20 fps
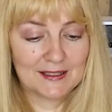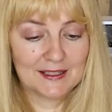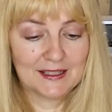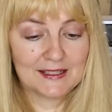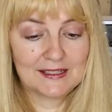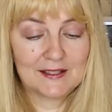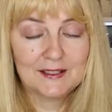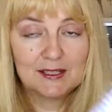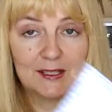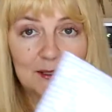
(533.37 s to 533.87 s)

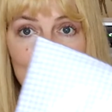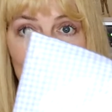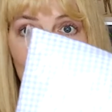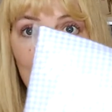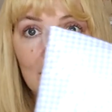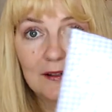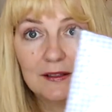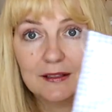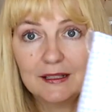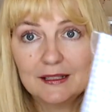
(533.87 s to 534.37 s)
It's a
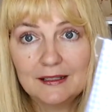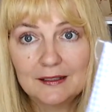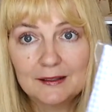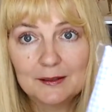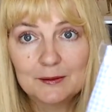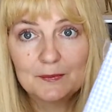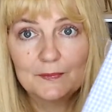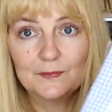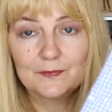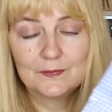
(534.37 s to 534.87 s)
small
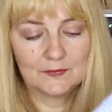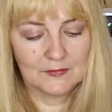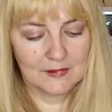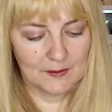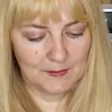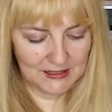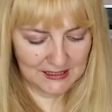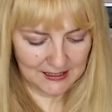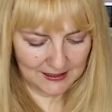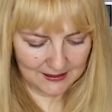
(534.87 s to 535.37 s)
gingham.
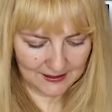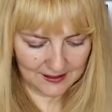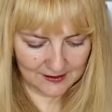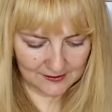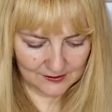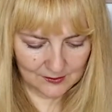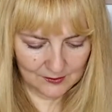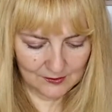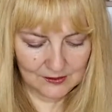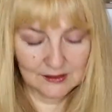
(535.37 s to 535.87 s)
Let me take it
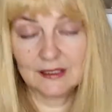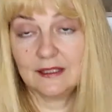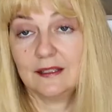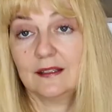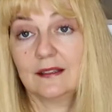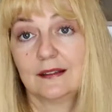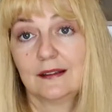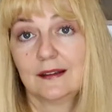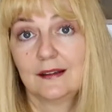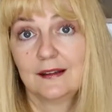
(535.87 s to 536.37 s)
out so you can see
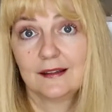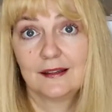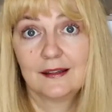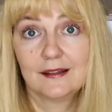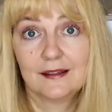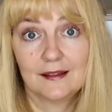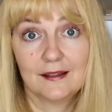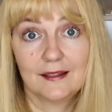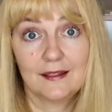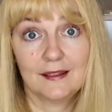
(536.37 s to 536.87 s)

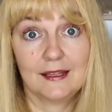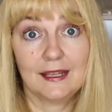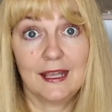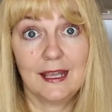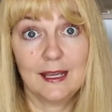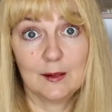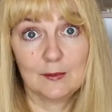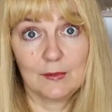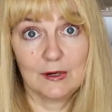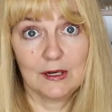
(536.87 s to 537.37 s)
it. The
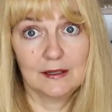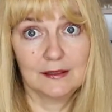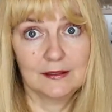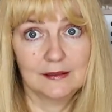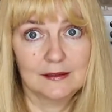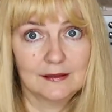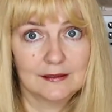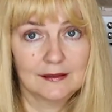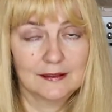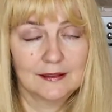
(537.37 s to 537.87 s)
camera.
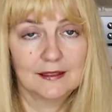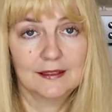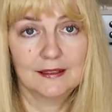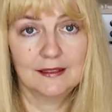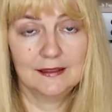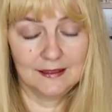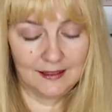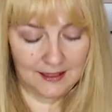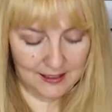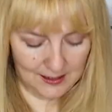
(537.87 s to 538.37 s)

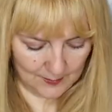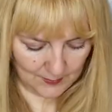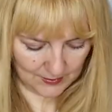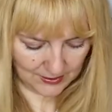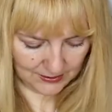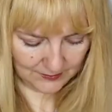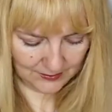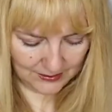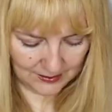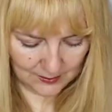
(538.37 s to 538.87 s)
In the
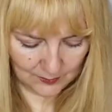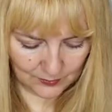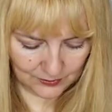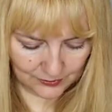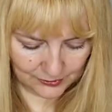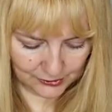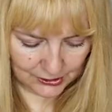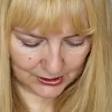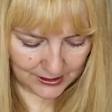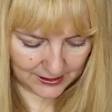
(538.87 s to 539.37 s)
camera, you get a
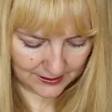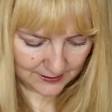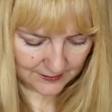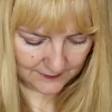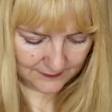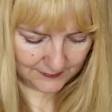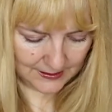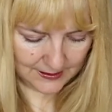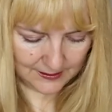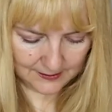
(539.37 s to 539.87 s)
real shine
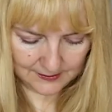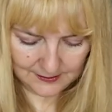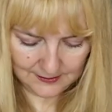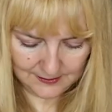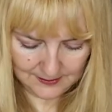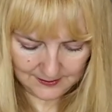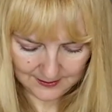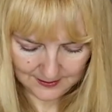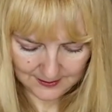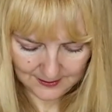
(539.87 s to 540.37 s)
off that.
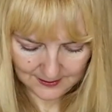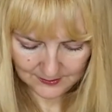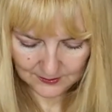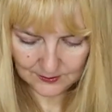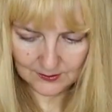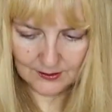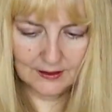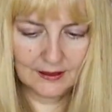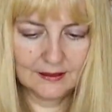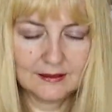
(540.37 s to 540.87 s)

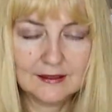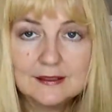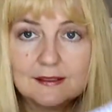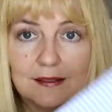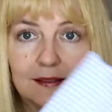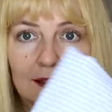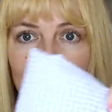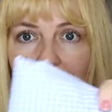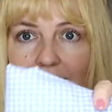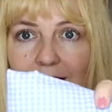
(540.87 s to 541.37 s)
So I got
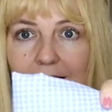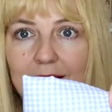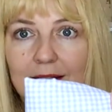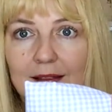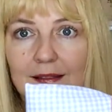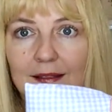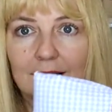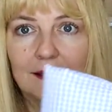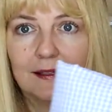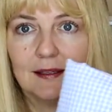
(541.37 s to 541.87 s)
this
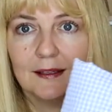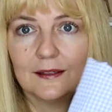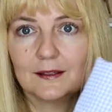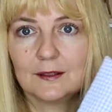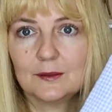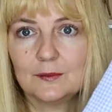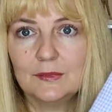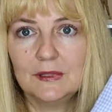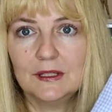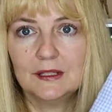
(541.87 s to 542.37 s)
nice
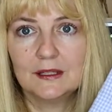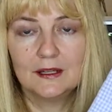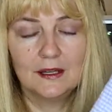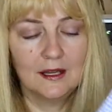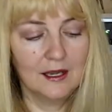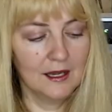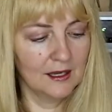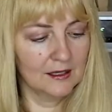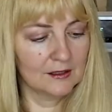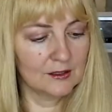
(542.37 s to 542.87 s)
gingham
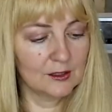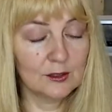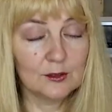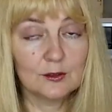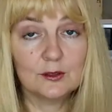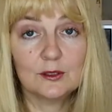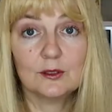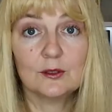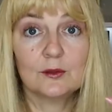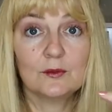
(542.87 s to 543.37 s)

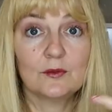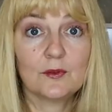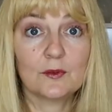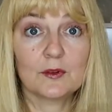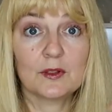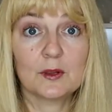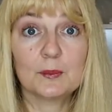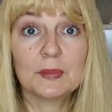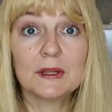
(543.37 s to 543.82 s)
to do for the